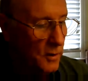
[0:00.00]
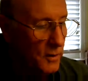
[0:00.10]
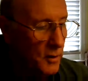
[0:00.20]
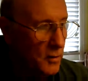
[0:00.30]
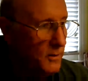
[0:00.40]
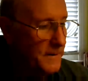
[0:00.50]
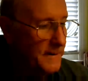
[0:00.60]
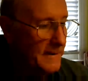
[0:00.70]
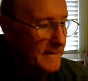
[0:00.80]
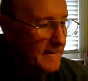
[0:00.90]
and you
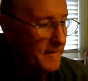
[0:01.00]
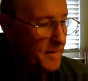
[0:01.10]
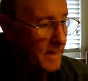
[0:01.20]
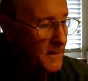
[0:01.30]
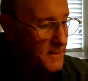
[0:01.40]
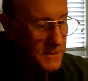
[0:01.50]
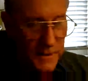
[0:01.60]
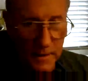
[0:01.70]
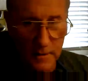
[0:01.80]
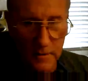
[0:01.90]
look on the
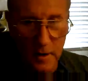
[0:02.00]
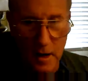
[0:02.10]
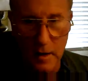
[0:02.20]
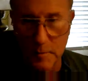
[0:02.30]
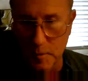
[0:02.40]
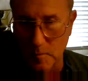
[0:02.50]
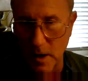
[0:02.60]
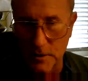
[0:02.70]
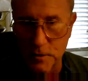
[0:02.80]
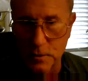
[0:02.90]
second column,